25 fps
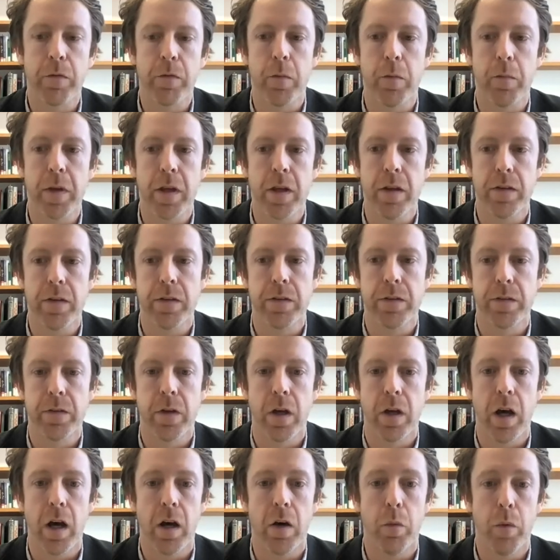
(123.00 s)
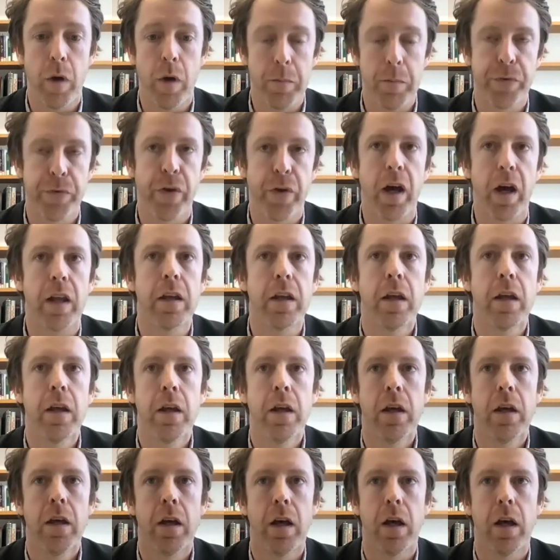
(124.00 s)
from his uh, website,
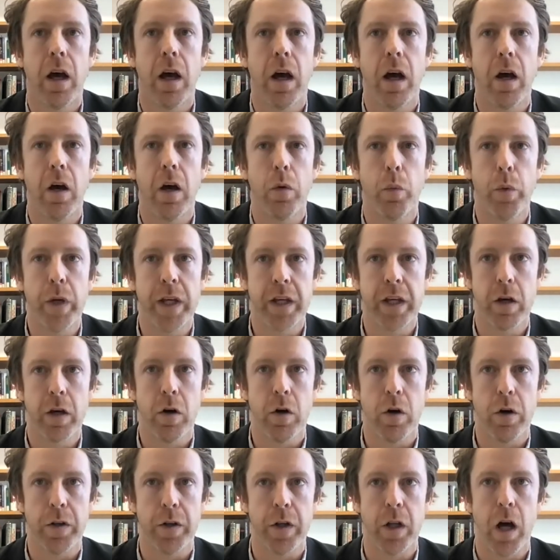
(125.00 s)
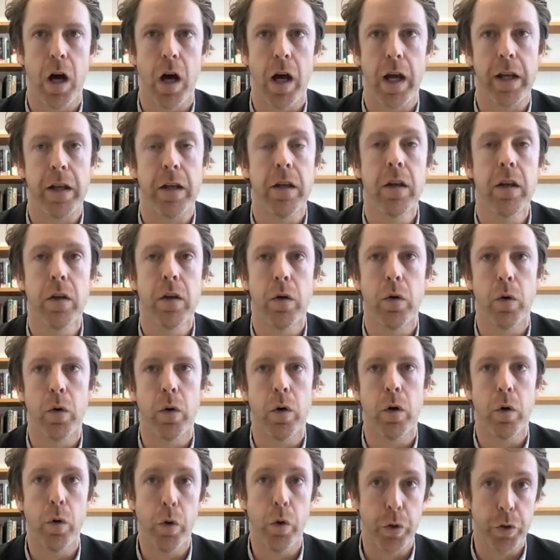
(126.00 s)
uh, Uyghur Online
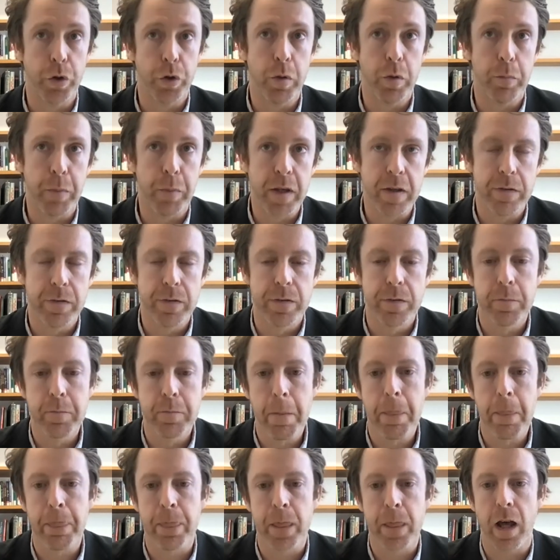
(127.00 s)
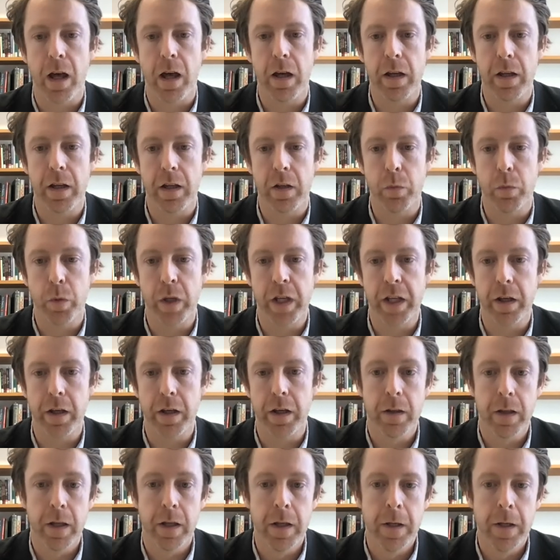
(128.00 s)
or Uyghur Biz in
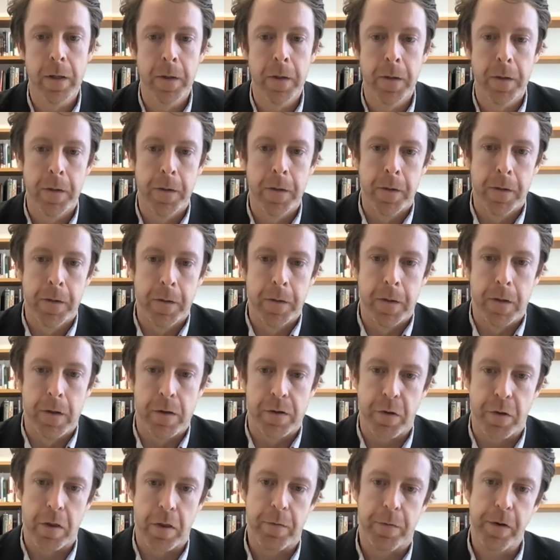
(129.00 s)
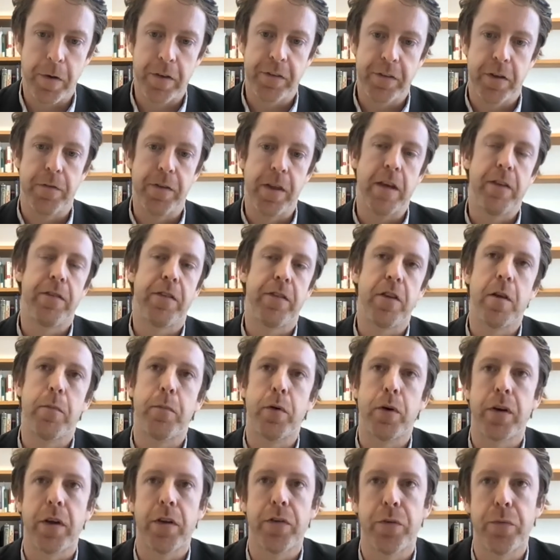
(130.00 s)
Uyghur. So the first of these in the
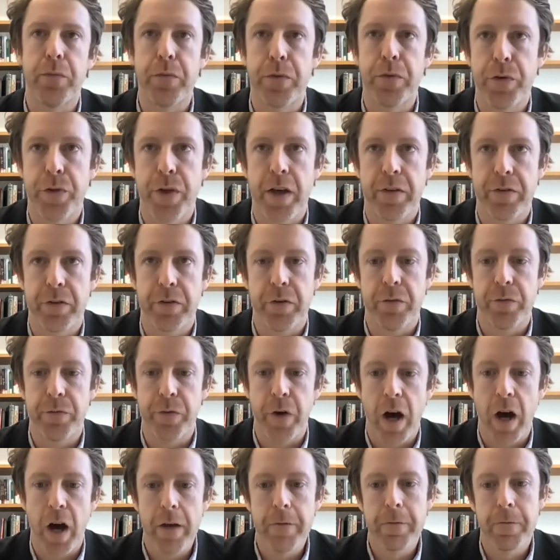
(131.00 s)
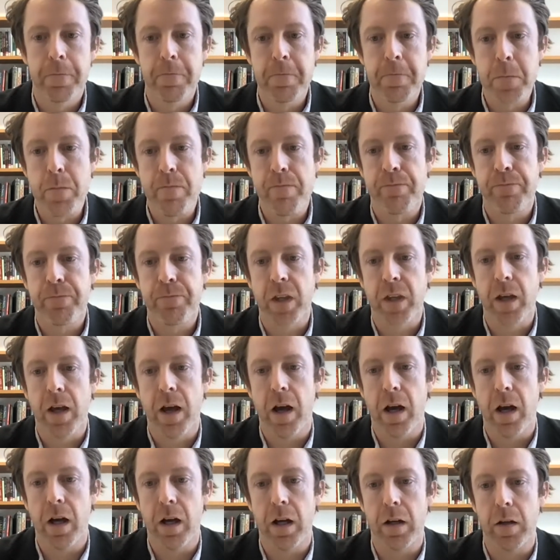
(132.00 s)
book is from 2005,
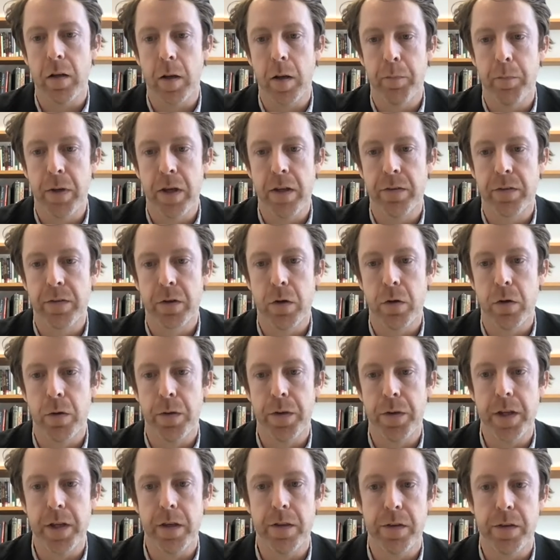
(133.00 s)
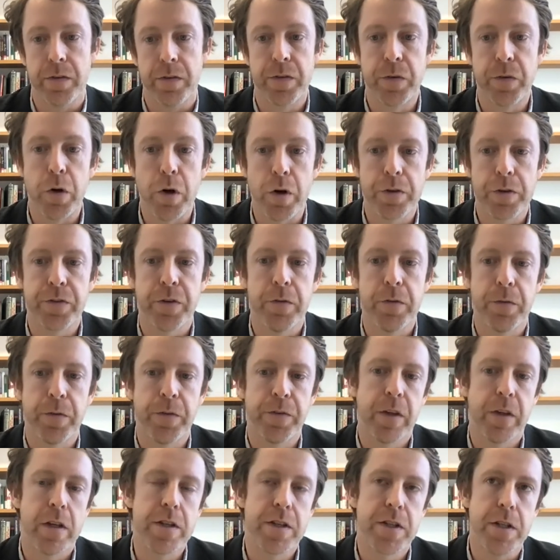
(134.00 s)
a piece called the, the Source of
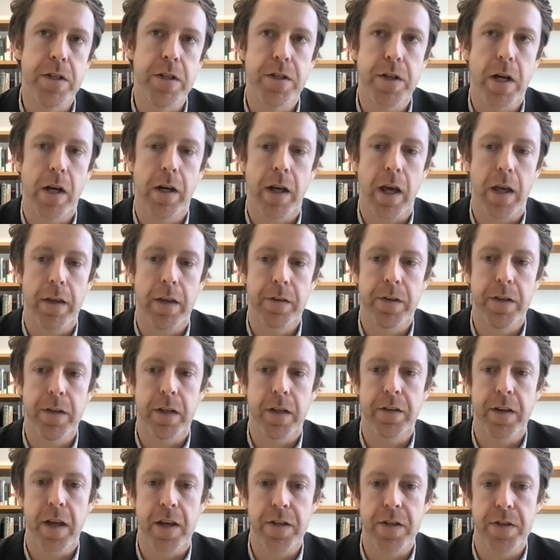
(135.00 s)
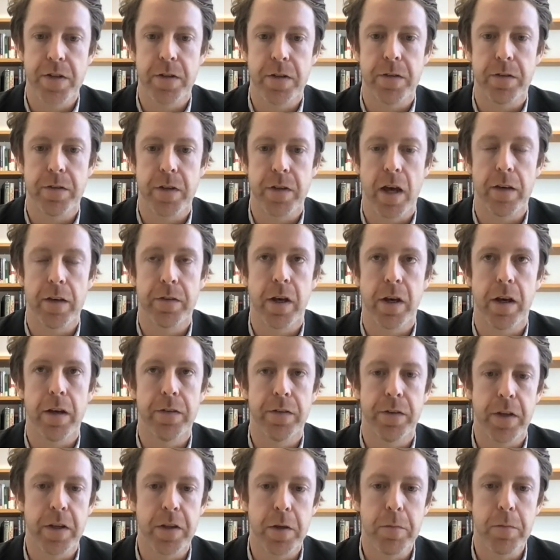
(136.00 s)
Xinjiang Ethnic Tensions as I
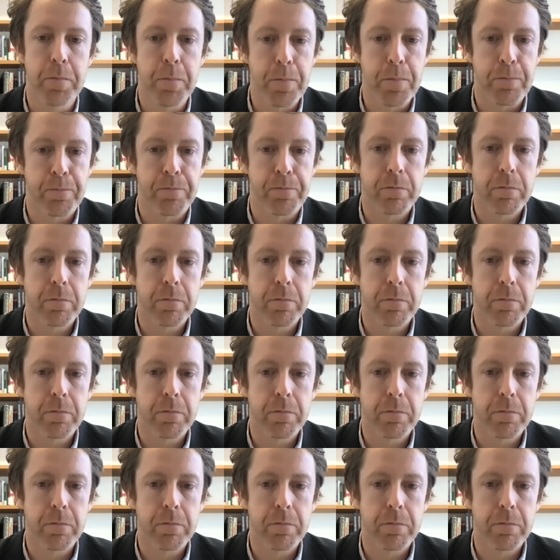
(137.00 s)
See Them.